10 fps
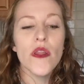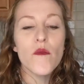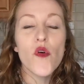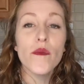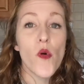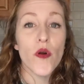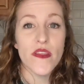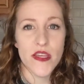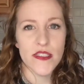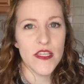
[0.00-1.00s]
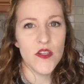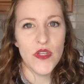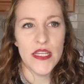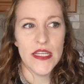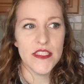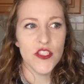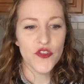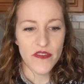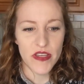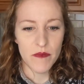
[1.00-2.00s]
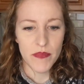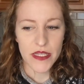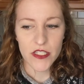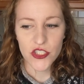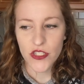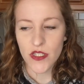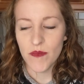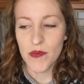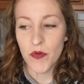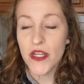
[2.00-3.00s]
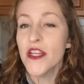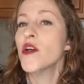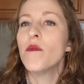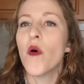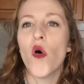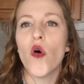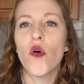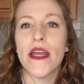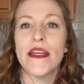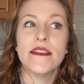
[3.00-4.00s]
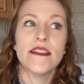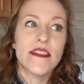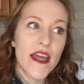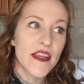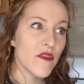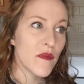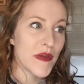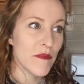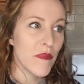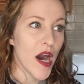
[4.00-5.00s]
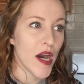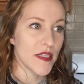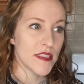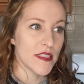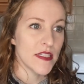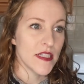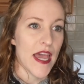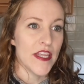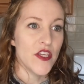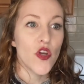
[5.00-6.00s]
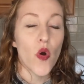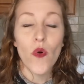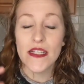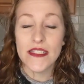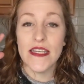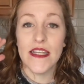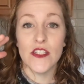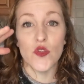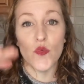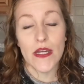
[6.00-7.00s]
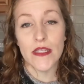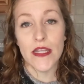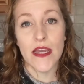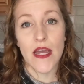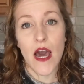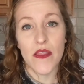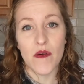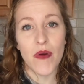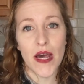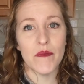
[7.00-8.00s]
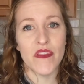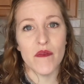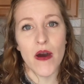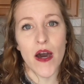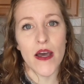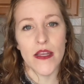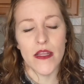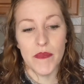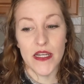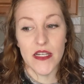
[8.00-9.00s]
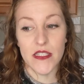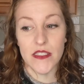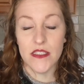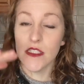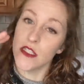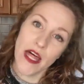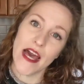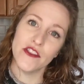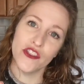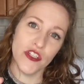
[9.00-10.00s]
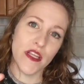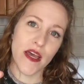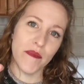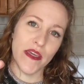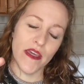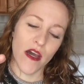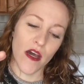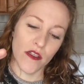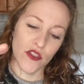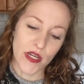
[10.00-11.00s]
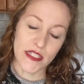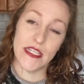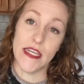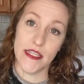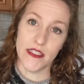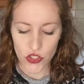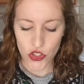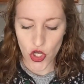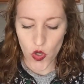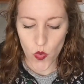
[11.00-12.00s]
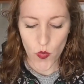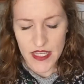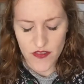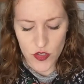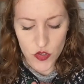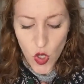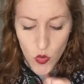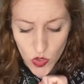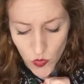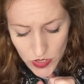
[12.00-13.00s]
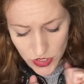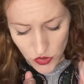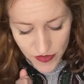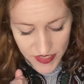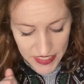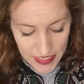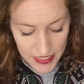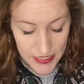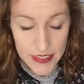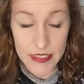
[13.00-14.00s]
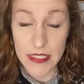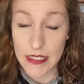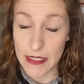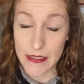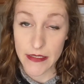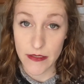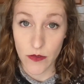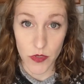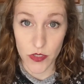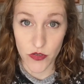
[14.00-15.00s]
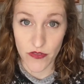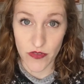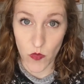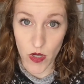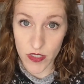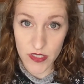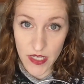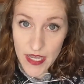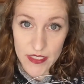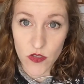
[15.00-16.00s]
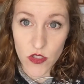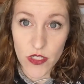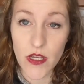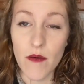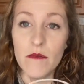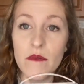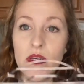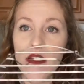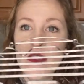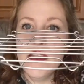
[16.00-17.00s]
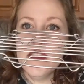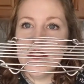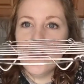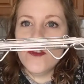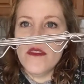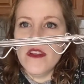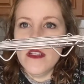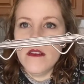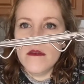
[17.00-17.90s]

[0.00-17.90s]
of the more important things that you need is a trivet because you're gonna be putting your bowl inside of a big pot and you don't want it sitting directly on the bottom of the pot because glass should not be on direct heat. So if you don't know what a trivet is, I didn't know what a trivet was. I had to look it up. This is a trivet.